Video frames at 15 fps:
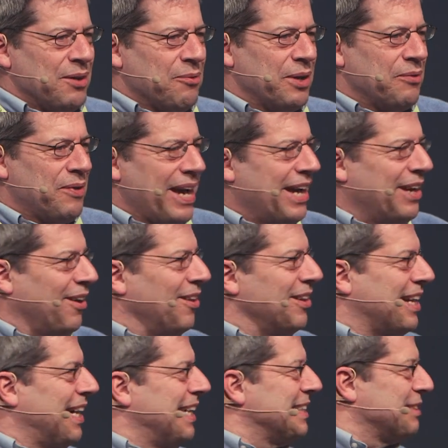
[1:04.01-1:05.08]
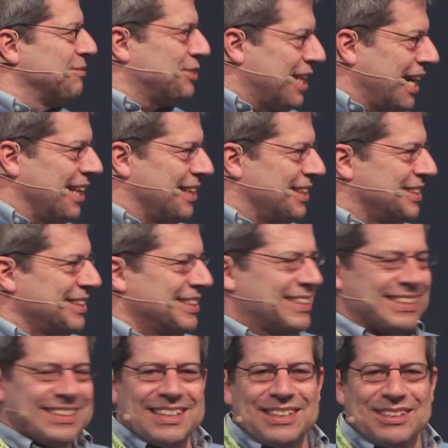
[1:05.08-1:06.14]
we've had all kinds of
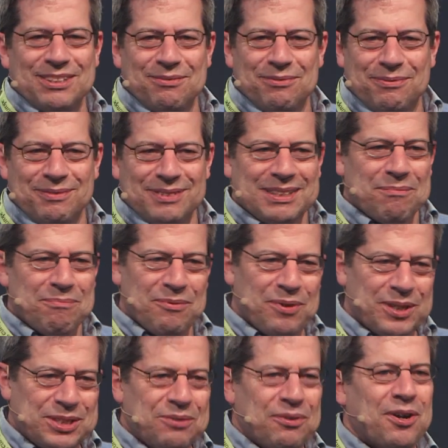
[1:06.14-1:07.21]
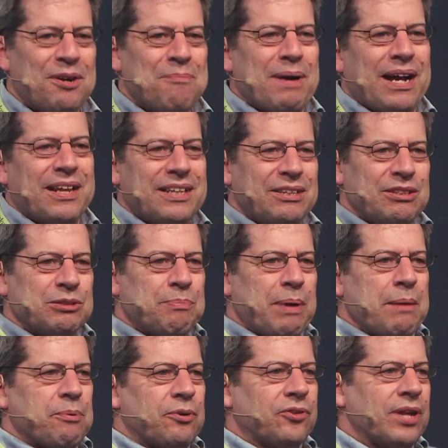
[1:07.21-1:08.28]
challenges that some of which you've heard about in the
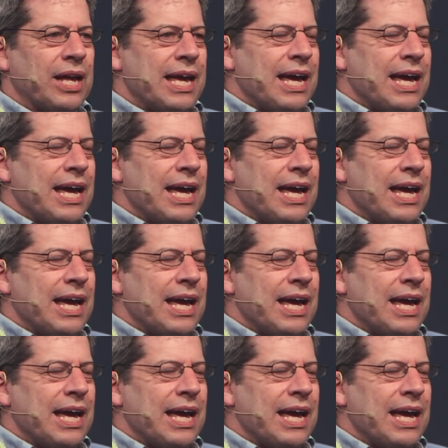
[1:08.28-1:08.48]
newspapers.